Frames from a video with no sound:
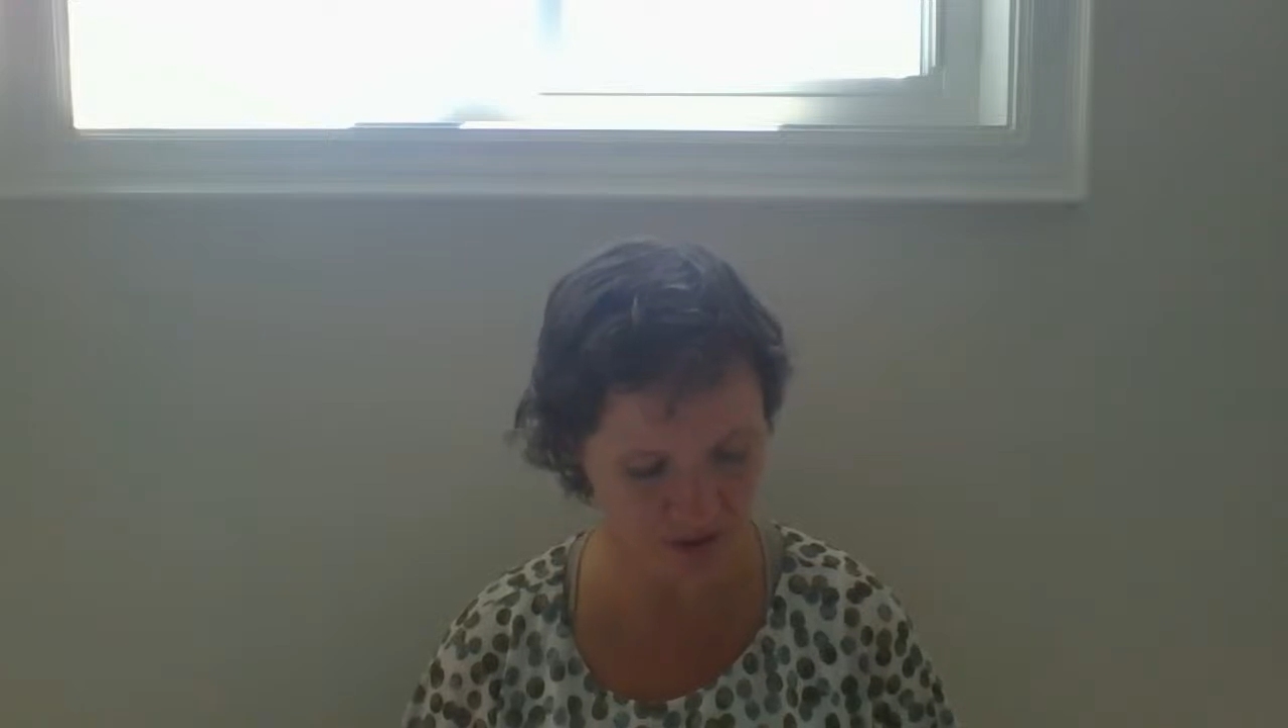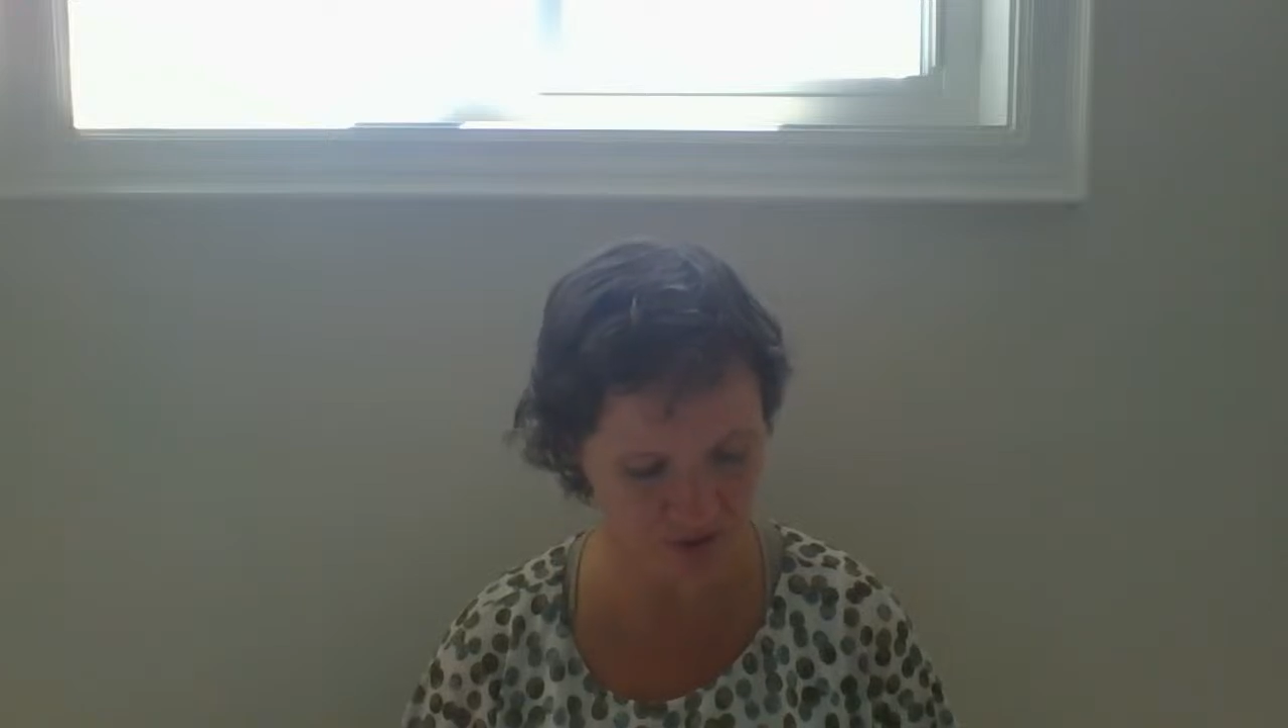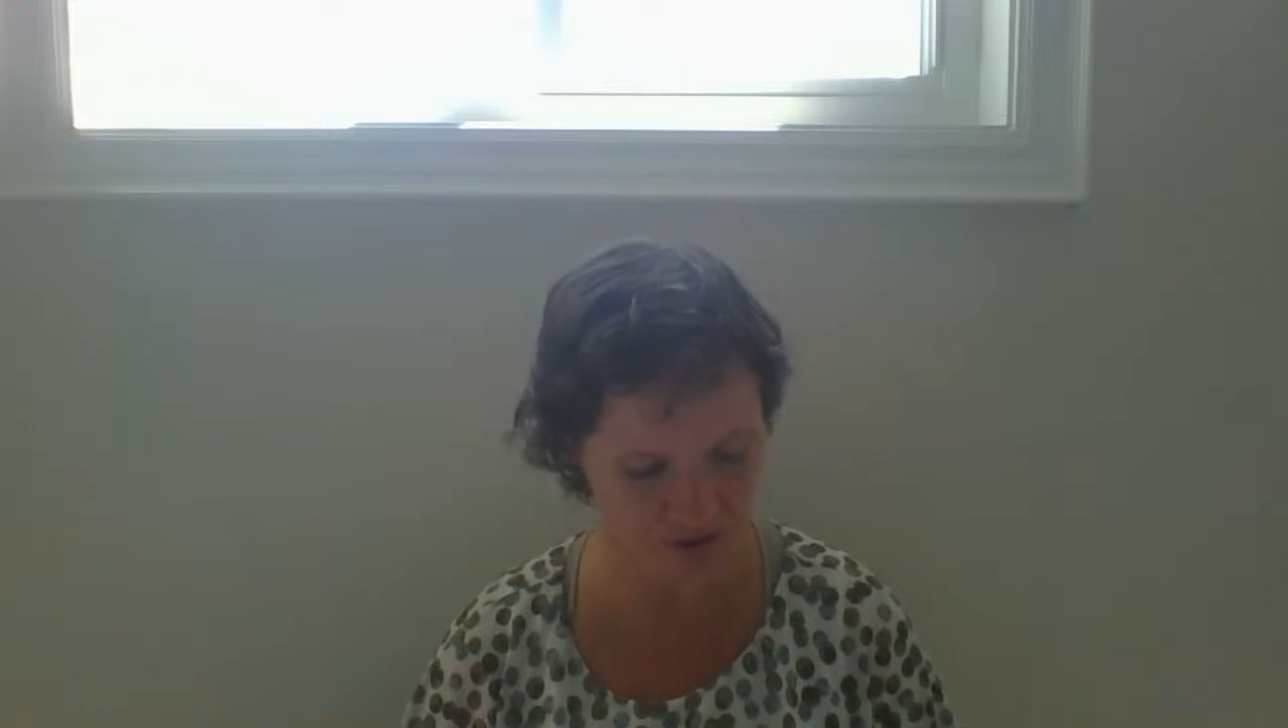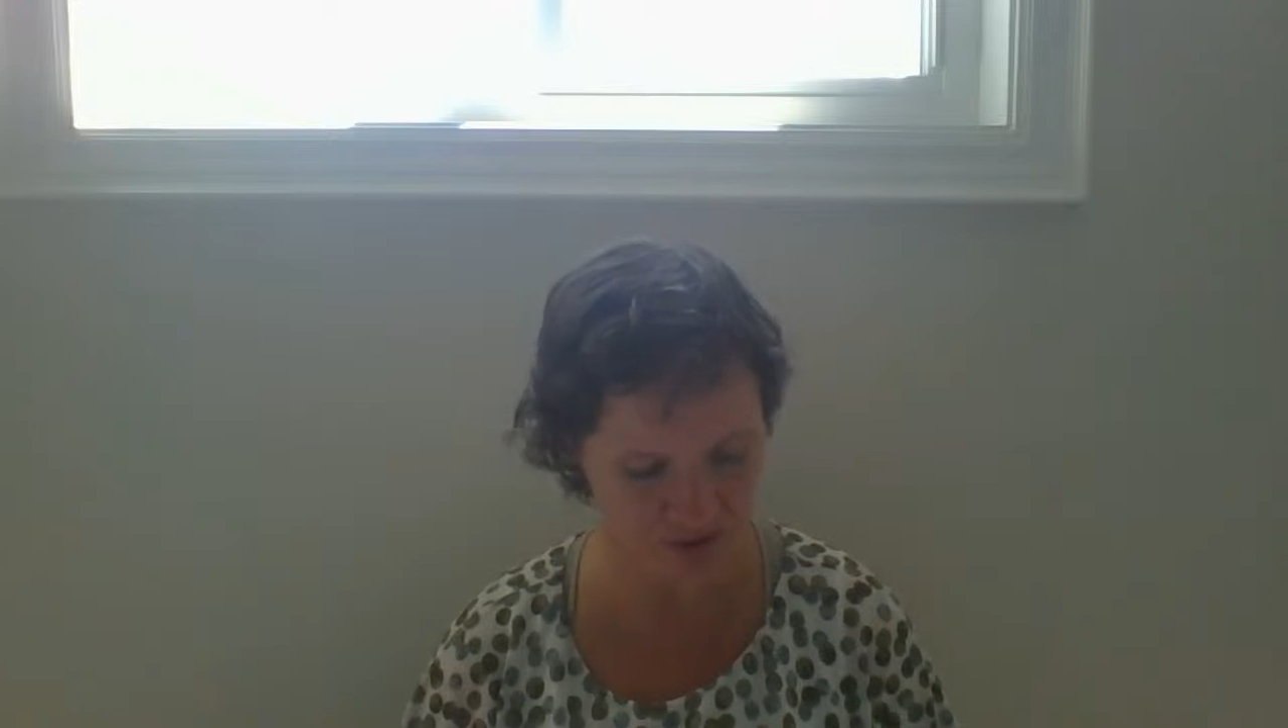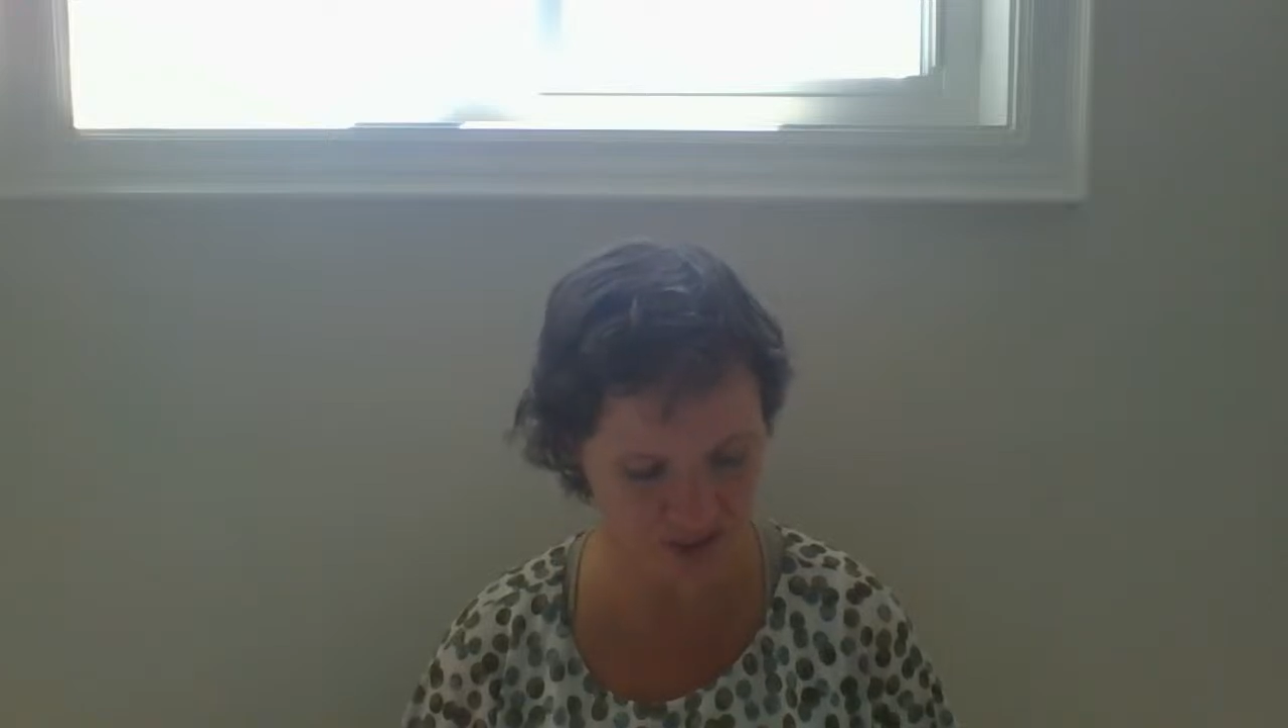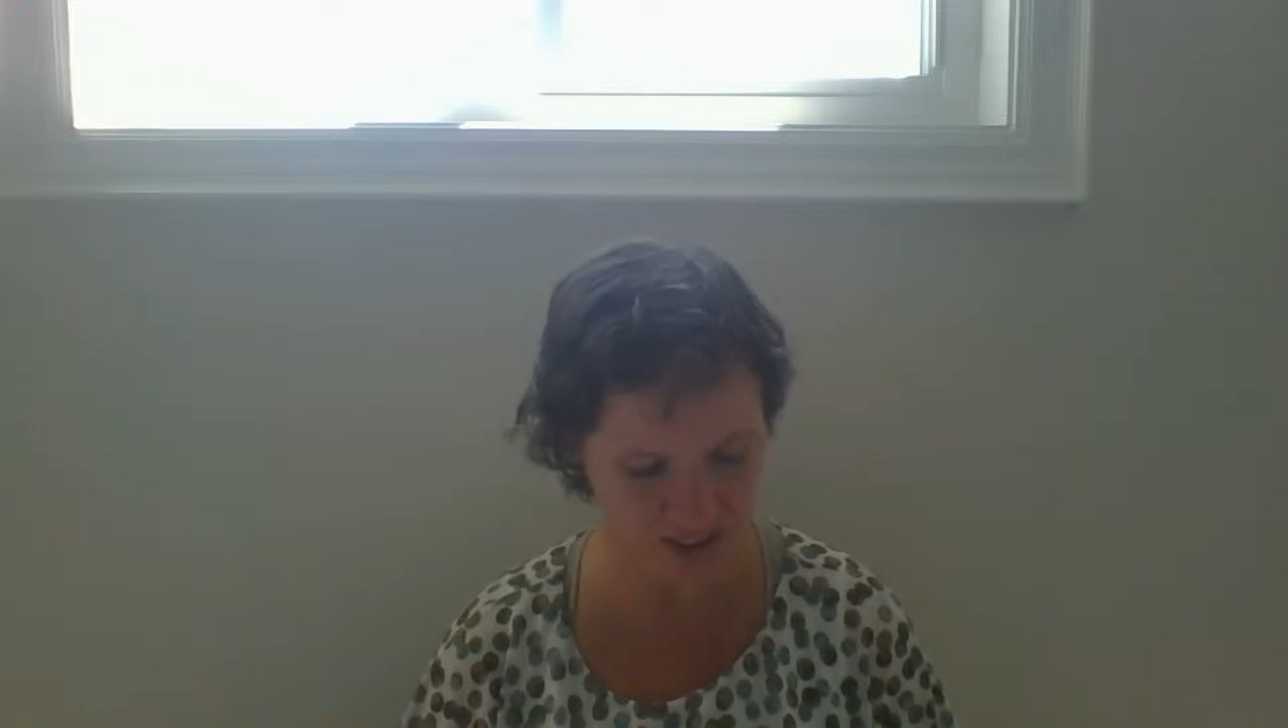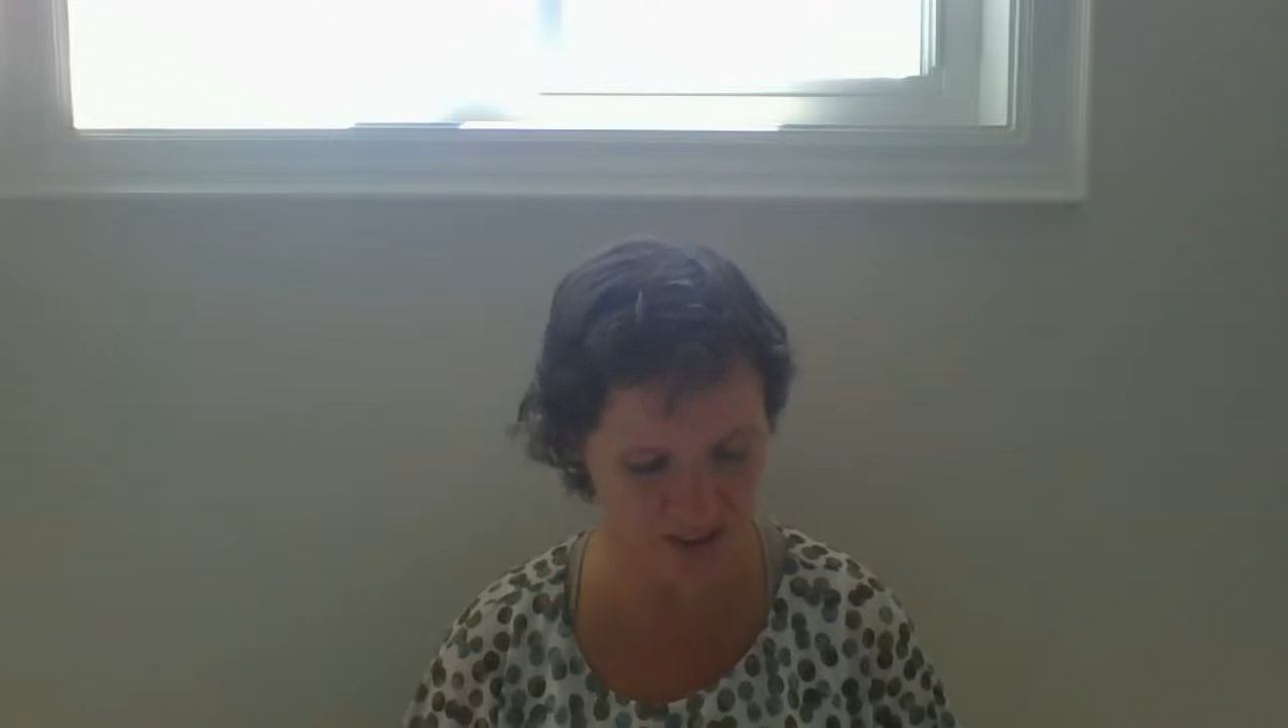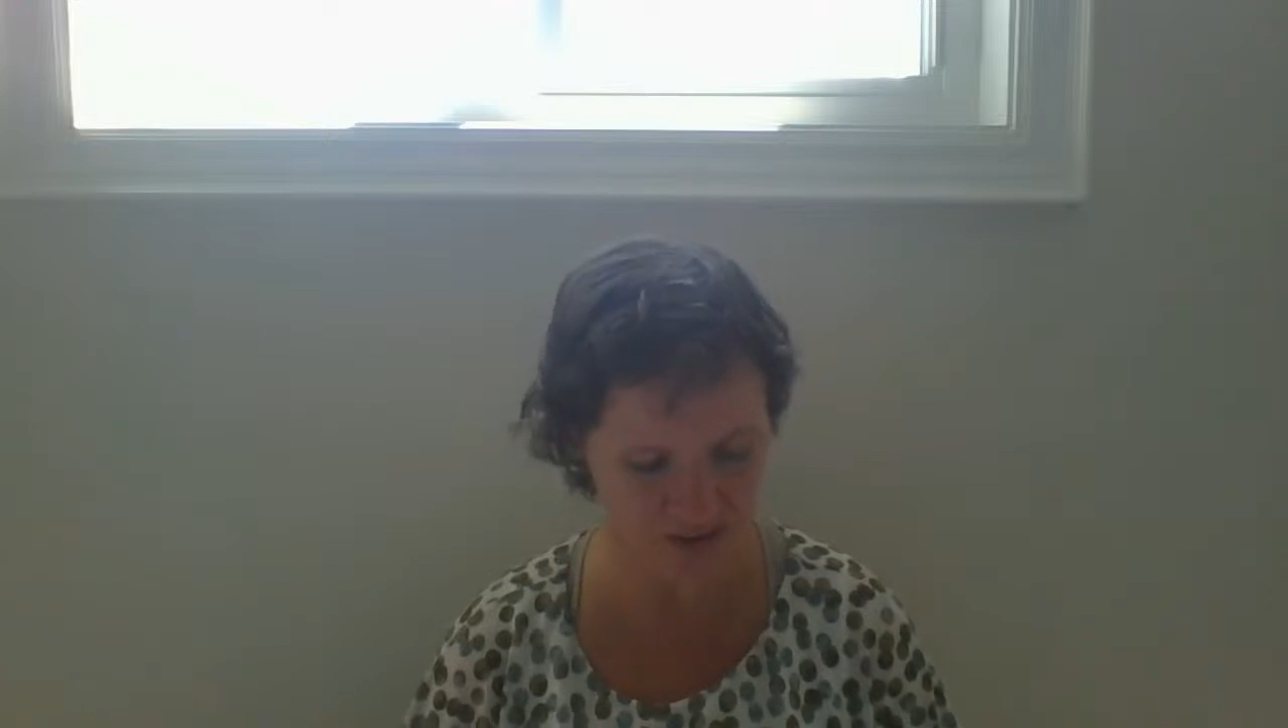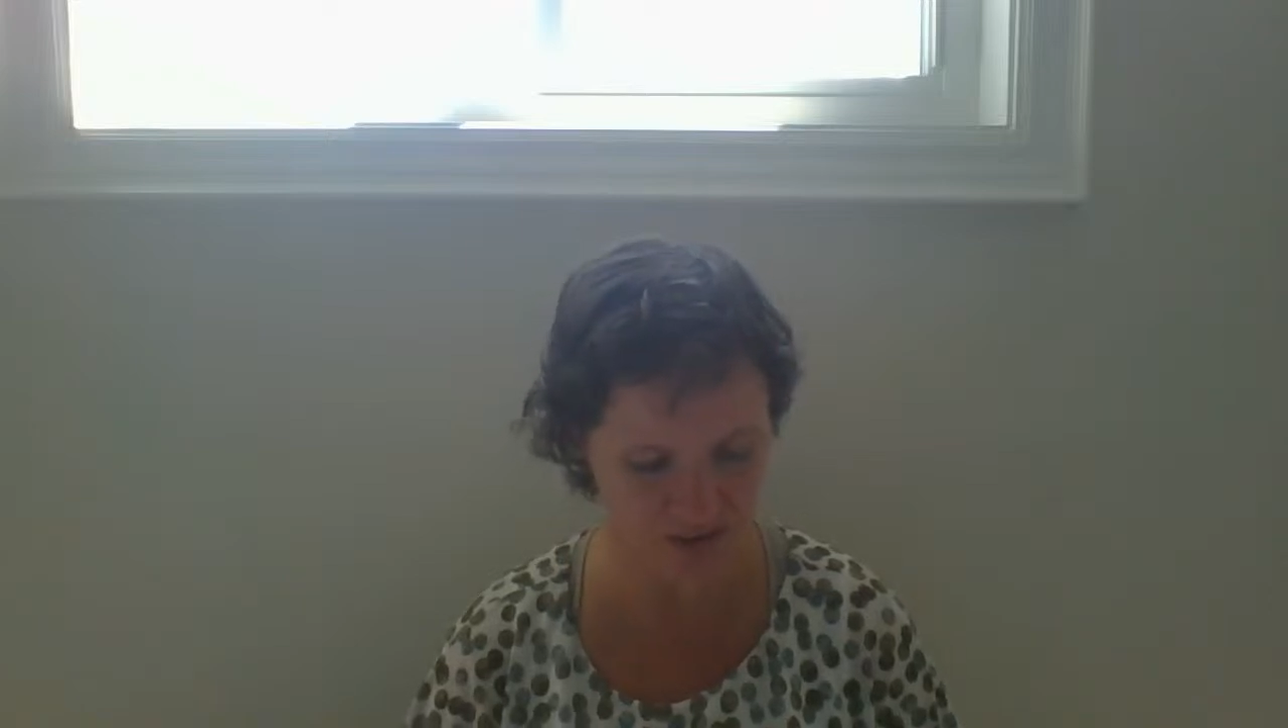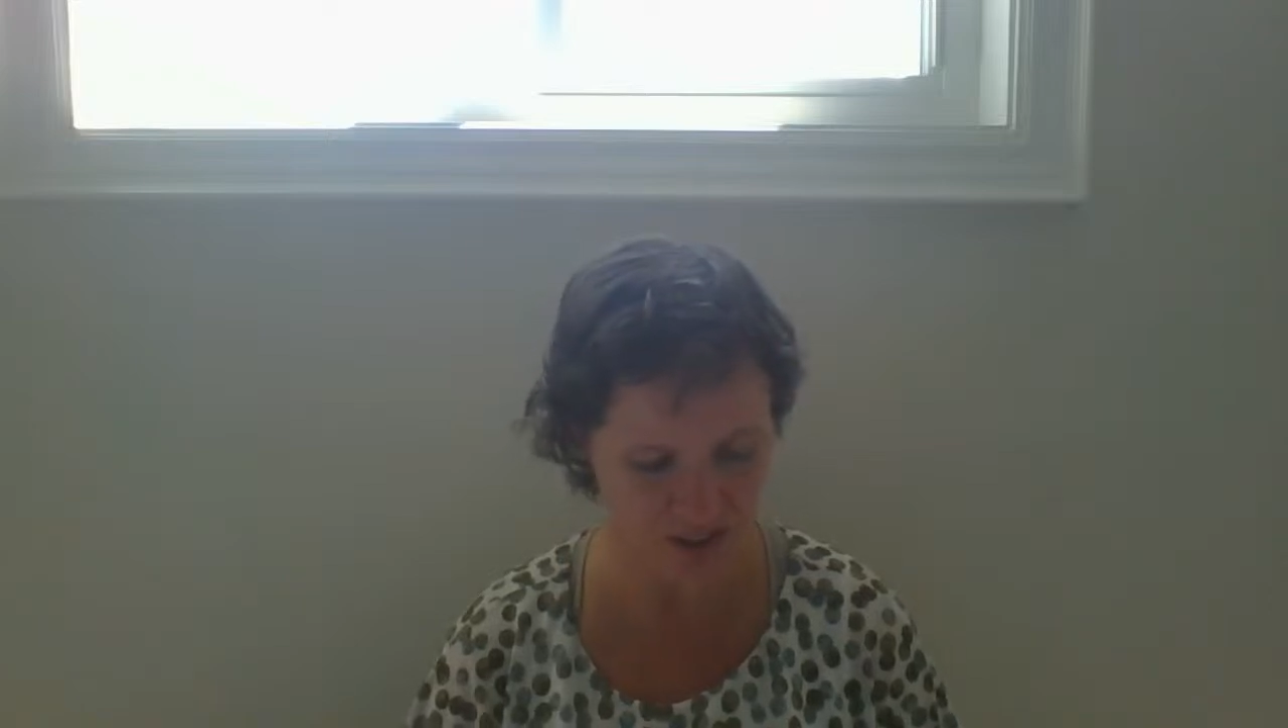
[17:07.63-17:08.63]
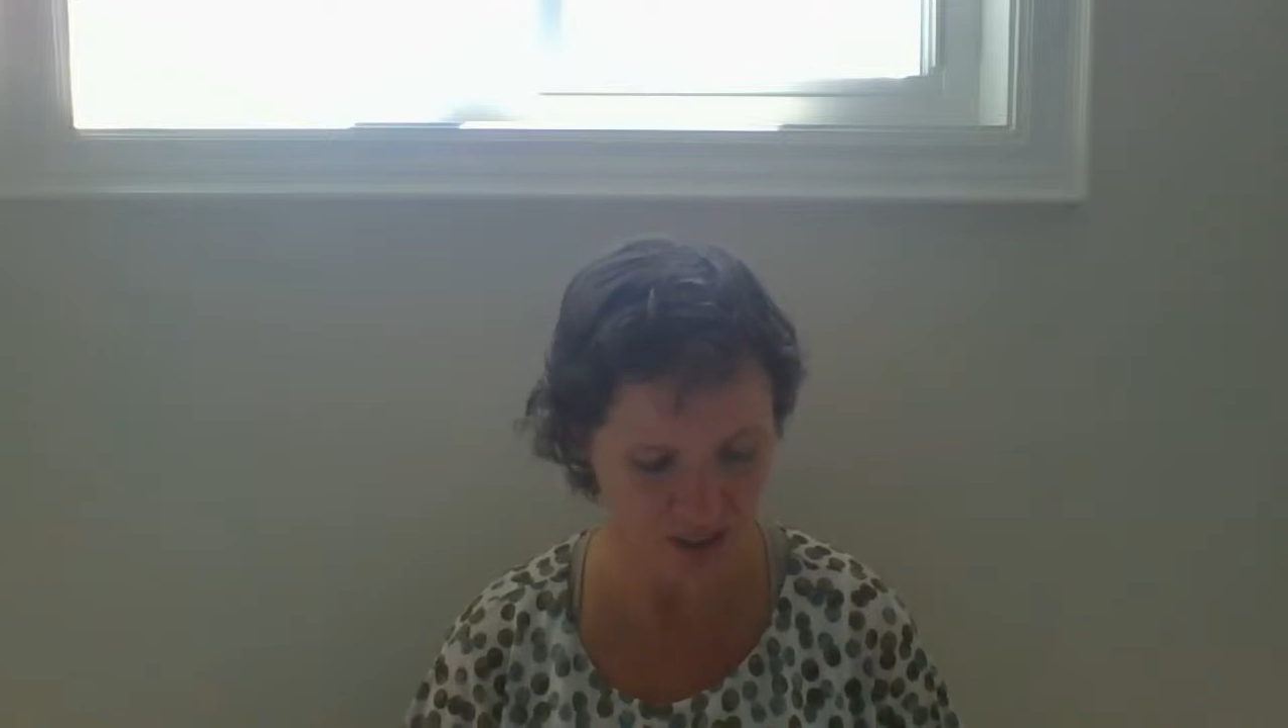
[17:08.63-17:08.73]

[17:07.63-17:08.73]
understand.